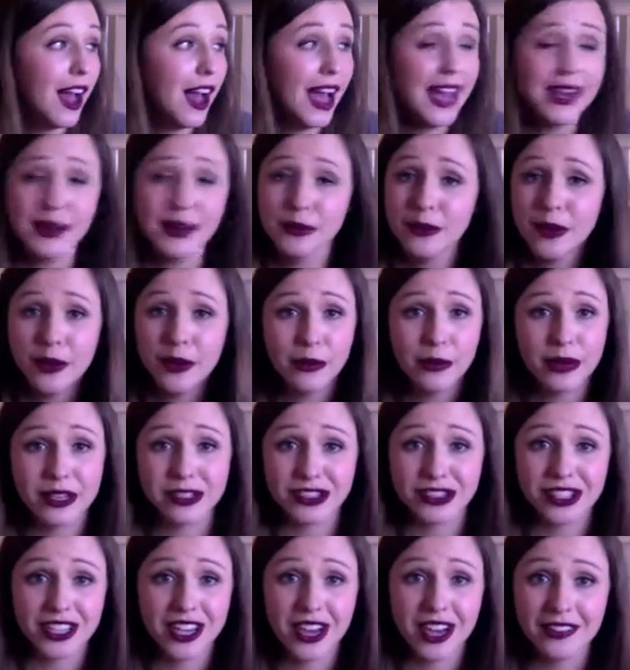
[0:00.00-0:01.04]
I don't know where
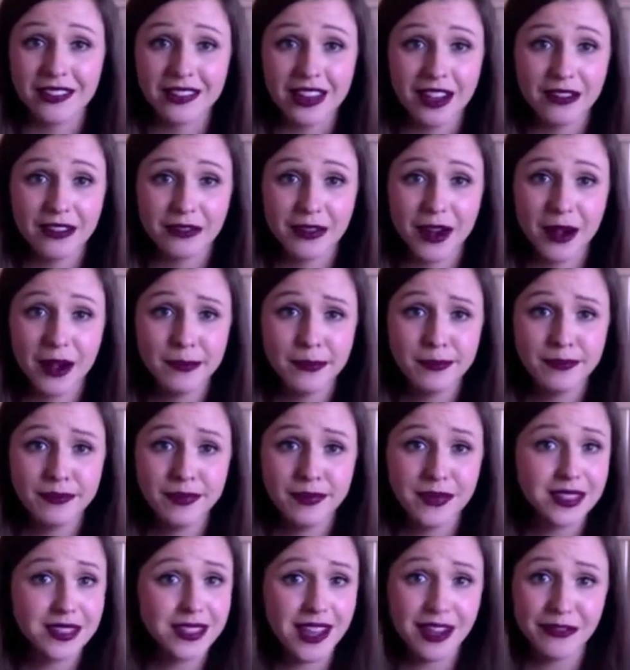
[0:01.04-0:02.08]
she got that from.
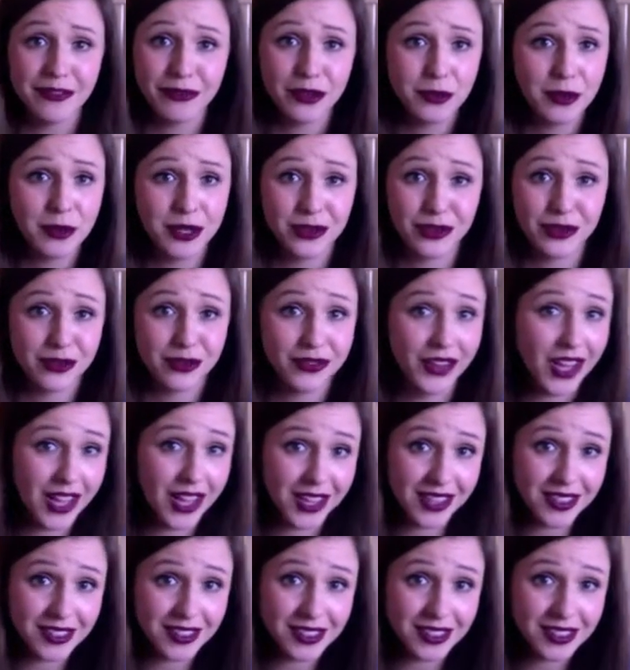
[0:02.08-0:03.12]
It's not from either of
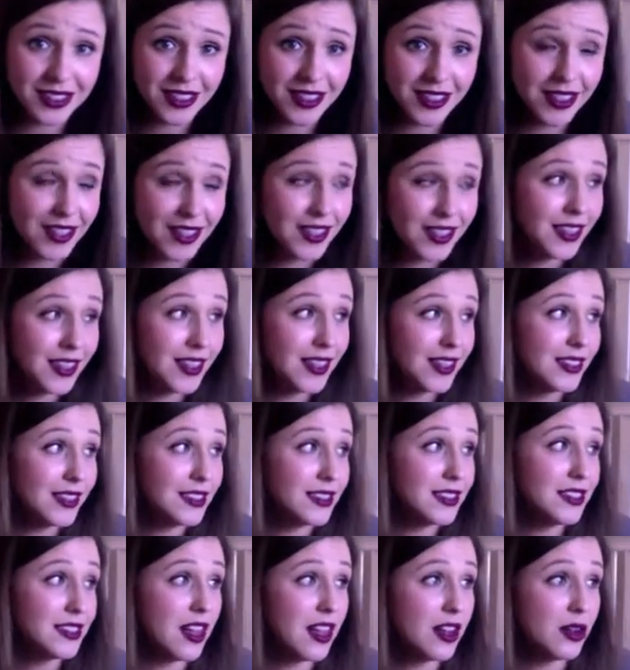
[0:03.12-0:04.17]
us.
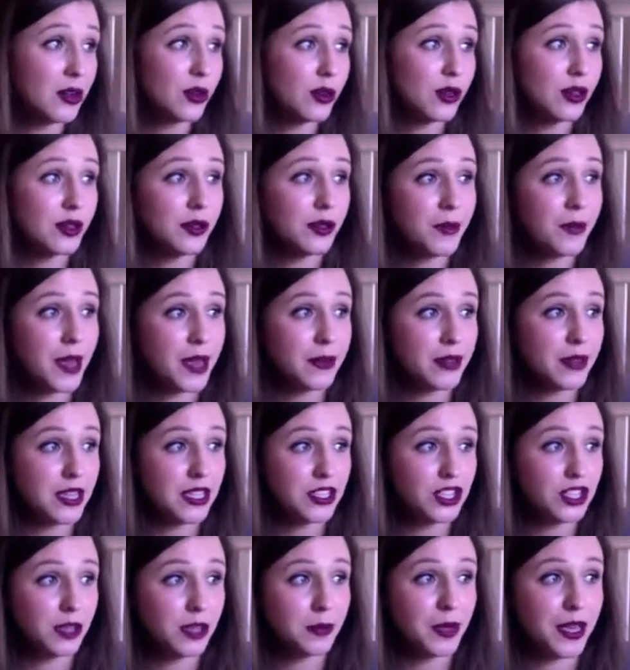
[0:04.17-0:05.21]
So maybe
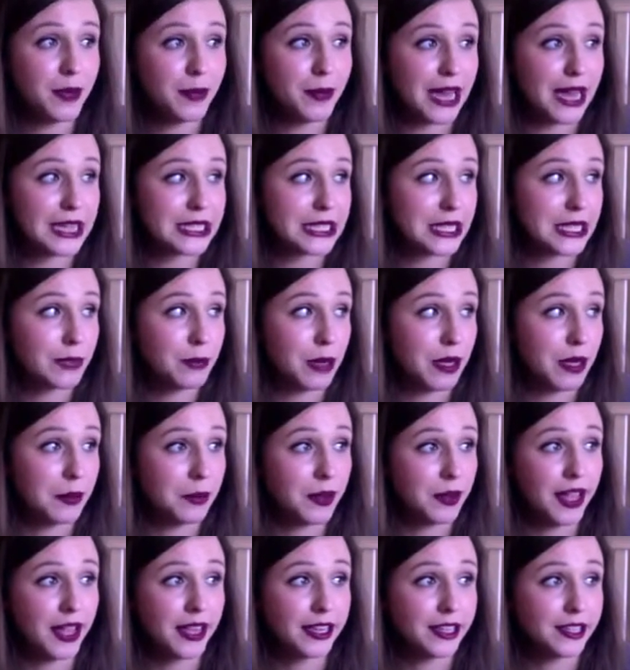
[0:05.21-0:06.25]
she'll be a basketball
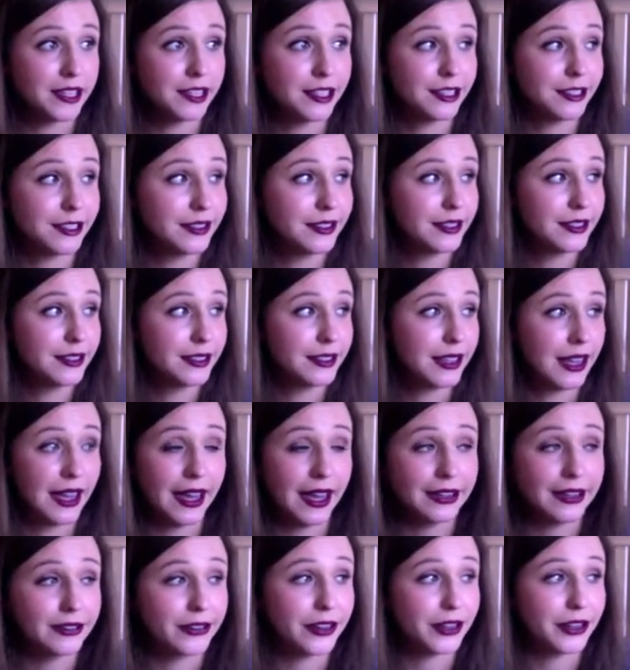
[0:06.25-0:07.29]
player. I
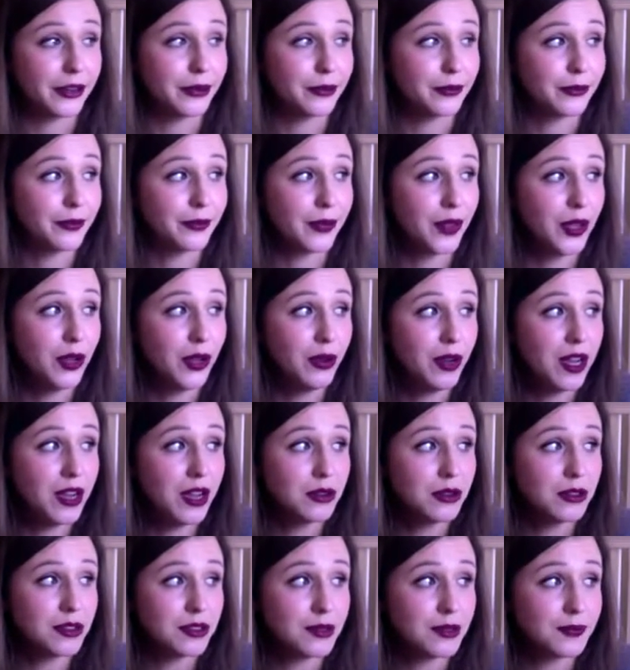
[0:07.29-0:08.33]
don't know. Who
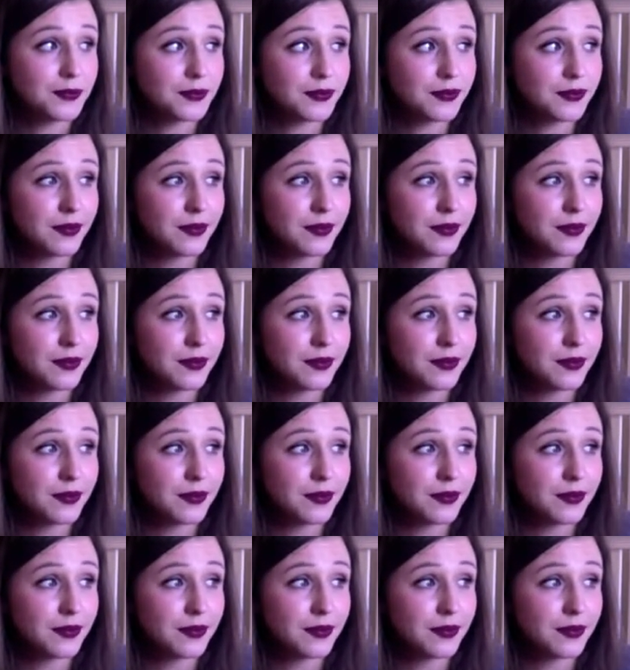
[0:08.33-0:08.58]
knows?